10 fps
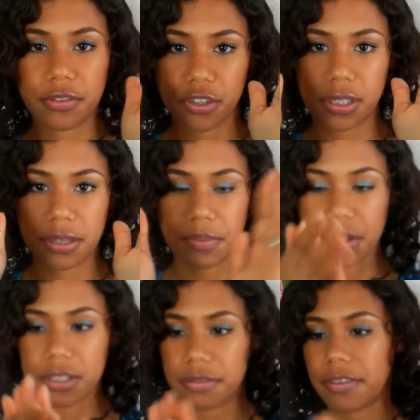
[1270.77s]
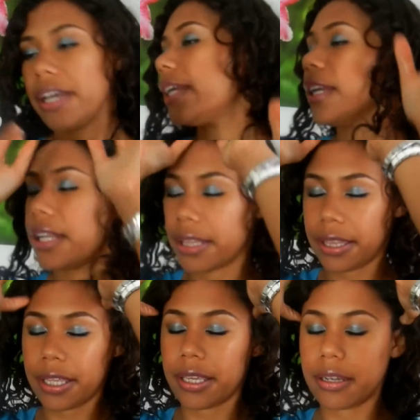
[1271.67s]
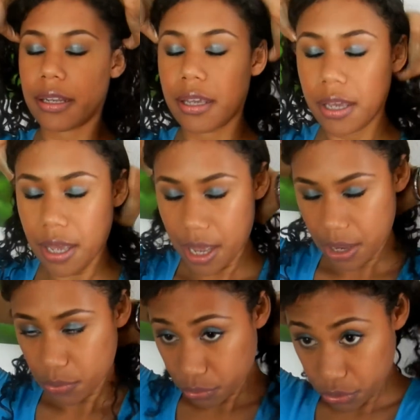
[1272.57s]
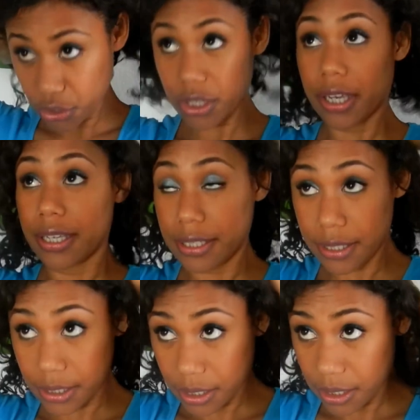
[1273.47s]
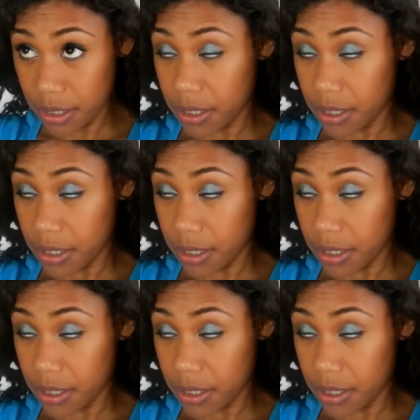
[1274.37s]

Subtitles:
So I've just emulsified it, and then I will just